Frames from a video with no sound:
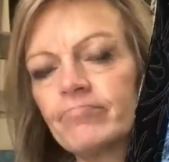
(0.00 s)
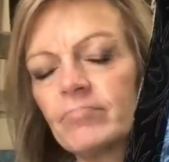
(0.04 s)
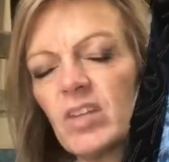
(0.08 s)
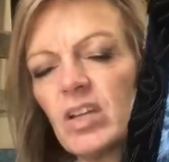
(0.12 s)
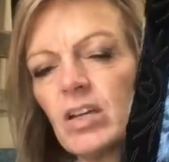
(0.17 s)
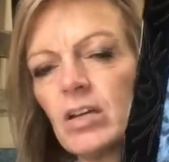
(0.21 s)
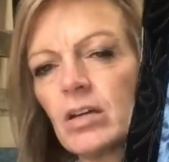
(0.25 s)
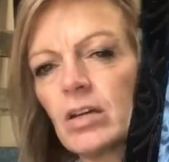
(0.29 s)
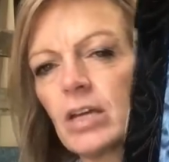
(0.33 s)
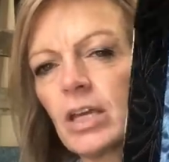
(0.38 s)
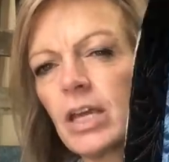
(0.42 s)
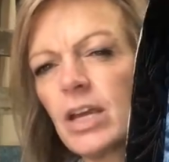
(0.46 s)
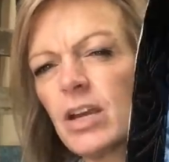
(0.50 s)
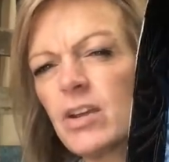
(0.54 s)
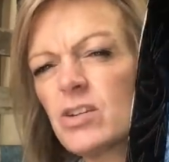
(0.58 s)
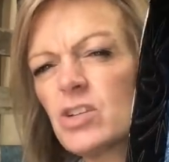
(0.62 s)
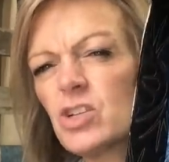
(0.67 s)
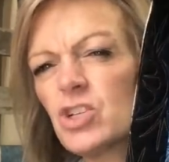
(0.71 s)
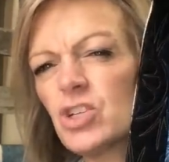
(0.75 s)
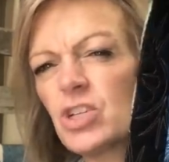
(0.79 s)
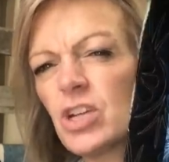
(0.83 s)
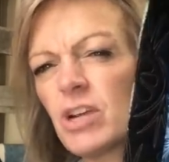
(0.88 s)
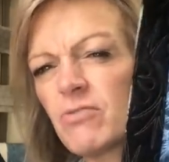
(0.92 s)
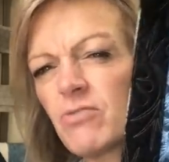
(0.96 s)
uh, Karen
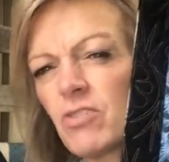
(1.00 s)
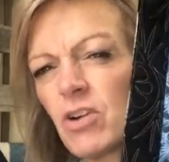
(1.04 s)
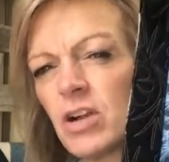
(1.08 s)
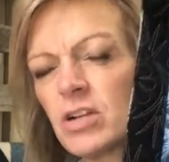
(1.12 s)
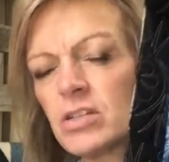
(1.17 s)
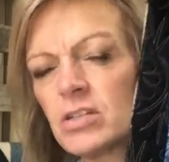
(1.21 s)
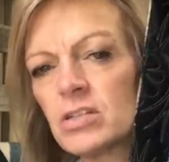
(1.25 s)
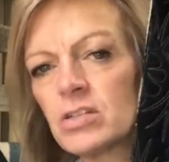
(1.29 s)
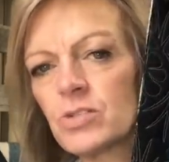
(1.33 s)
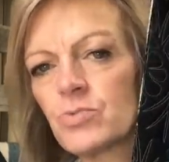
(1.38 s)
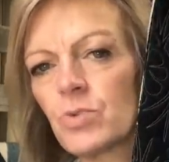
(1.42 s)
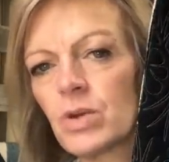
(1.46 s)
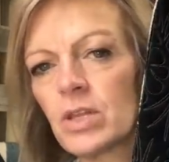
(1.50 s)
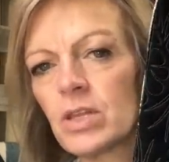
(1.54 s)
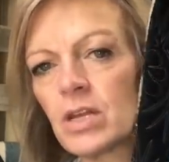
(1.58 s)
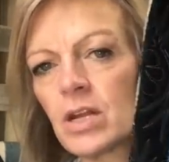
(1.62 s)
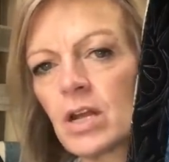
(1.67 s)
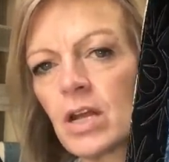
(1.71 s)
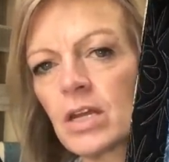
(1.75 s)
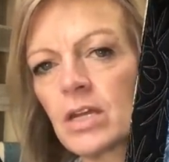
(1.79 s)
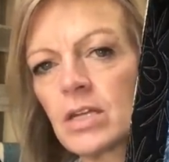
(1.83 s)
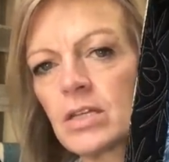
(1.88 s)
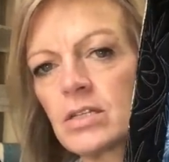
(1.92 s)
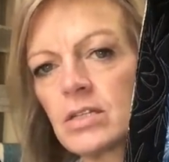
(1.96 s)
Chevrons is one that
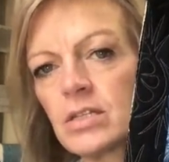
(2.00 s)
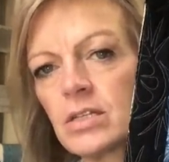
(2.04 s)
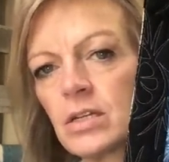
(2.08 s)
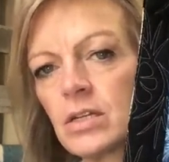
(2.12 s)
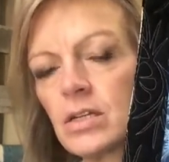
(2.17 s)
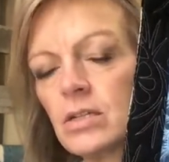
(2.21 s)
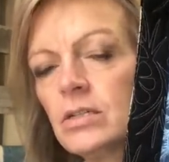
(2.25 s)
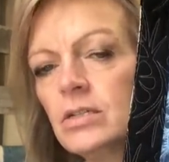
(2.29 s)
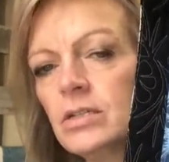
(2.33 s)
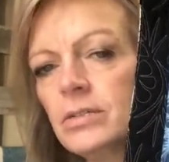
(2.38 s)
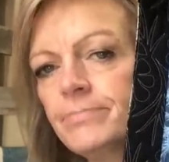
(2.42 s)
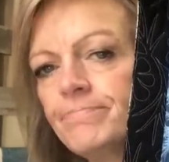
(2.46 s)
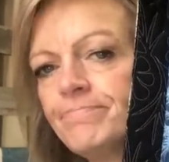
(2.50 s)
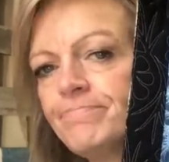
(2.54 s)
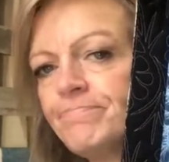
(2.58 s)
I considered.